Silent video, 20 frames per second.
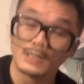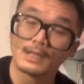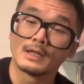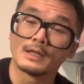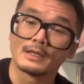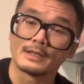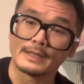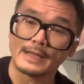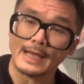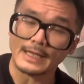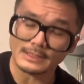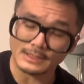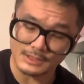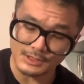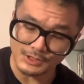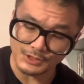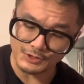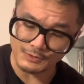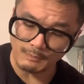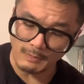Next
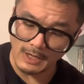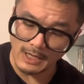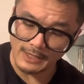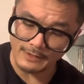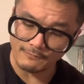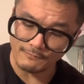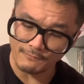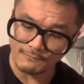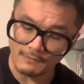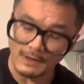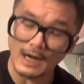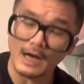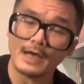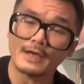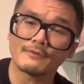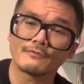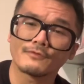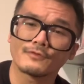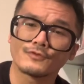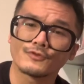is Spine
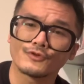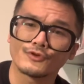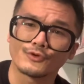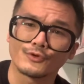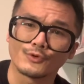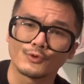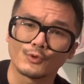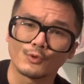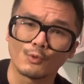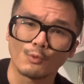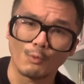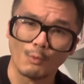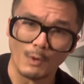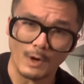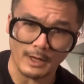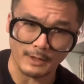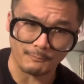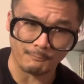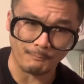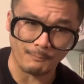
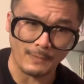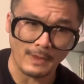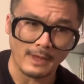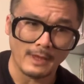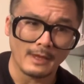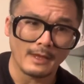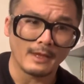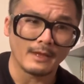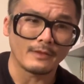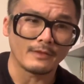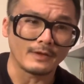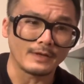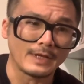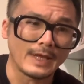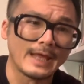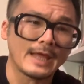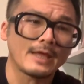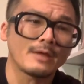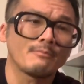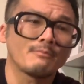521. The
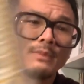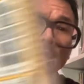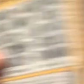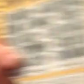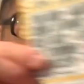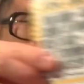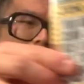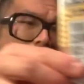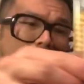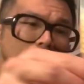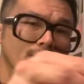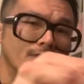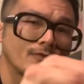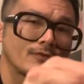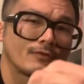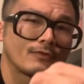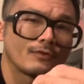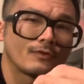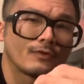name is